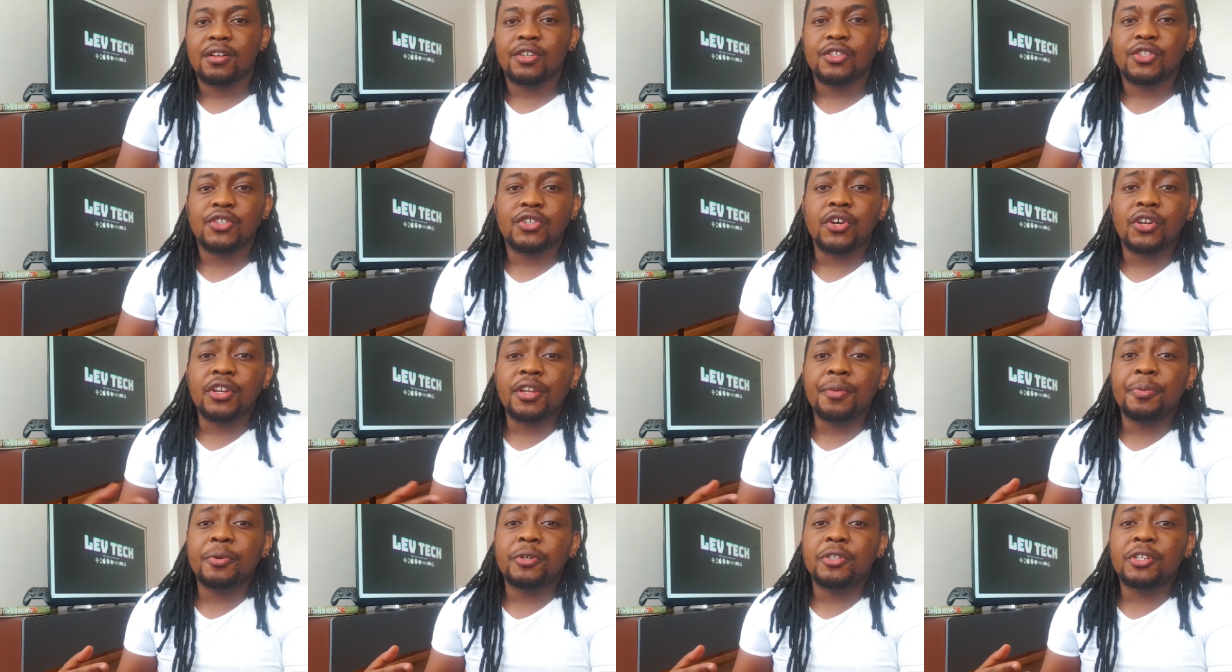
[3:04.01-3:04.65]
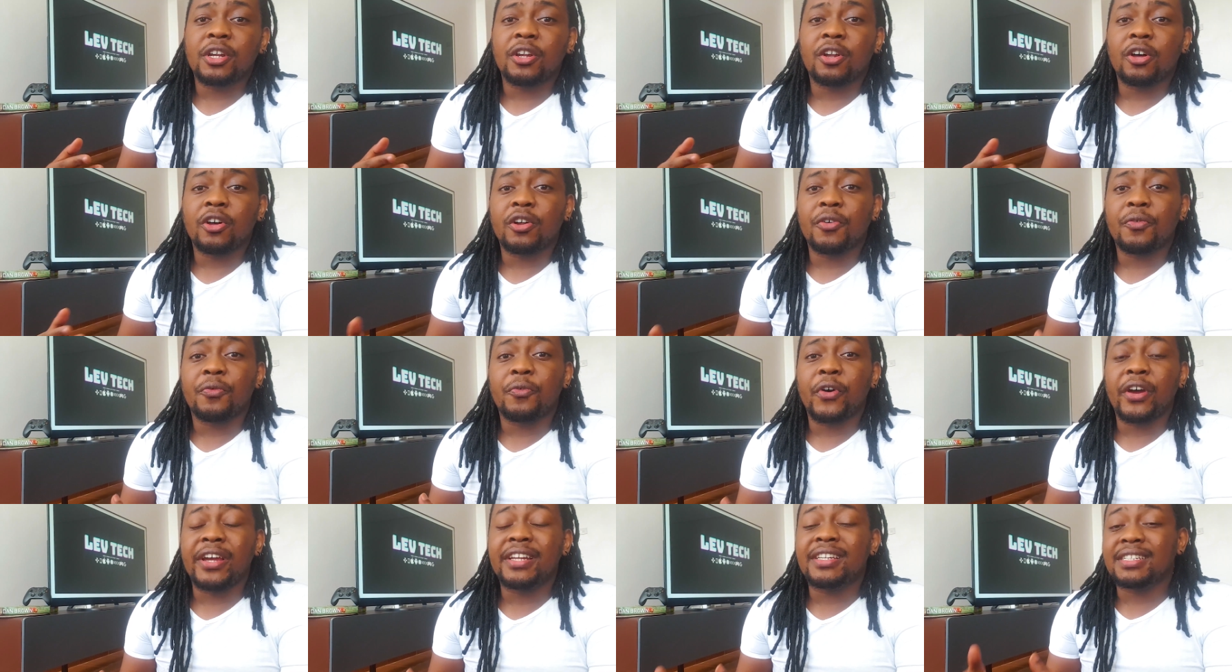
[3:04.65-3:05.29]
Sony put a lot
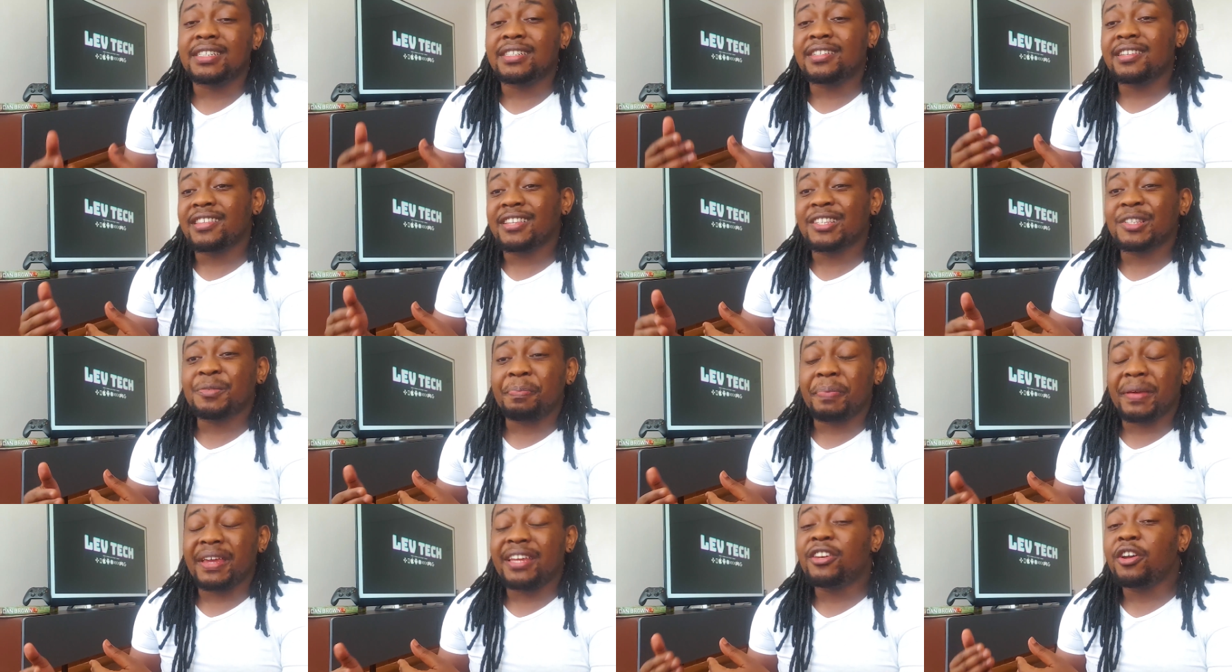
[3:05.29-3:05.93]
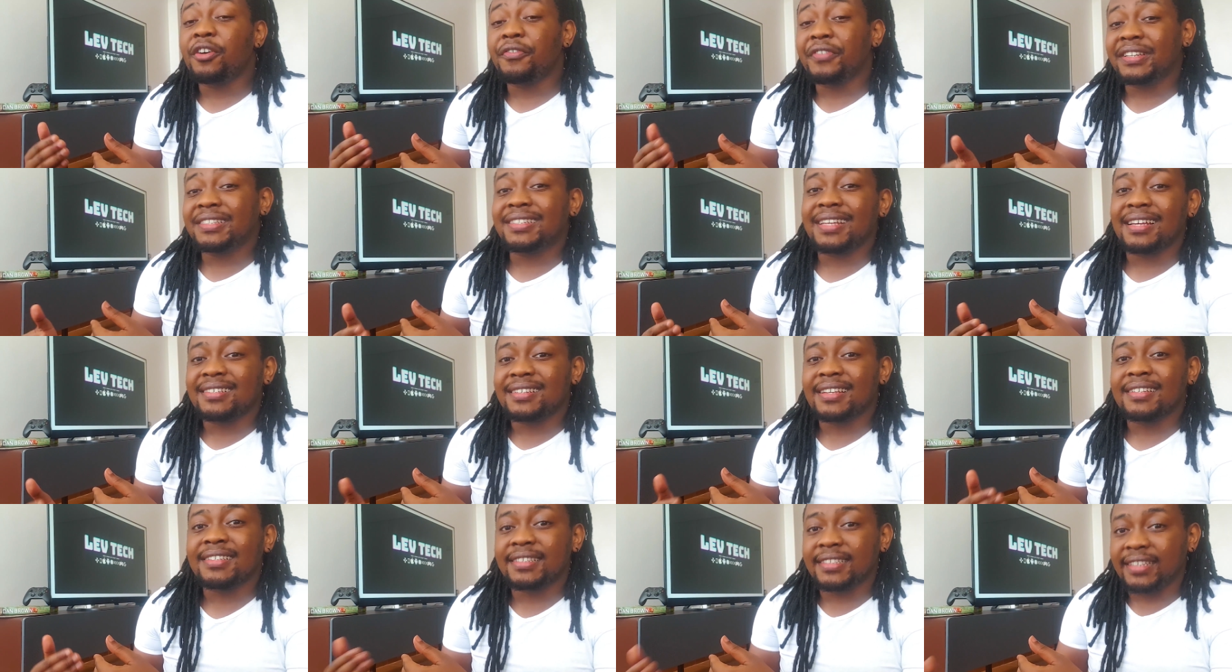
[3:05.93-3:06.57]
of weight into the speed of its
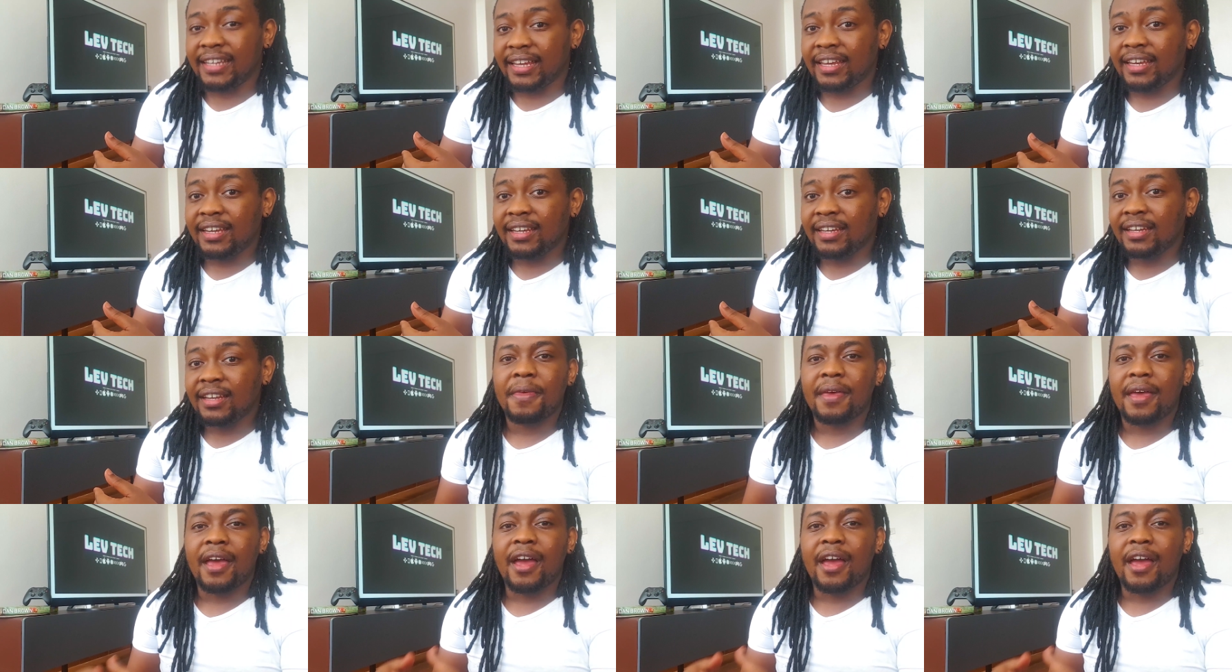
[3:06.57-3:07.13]
SSD,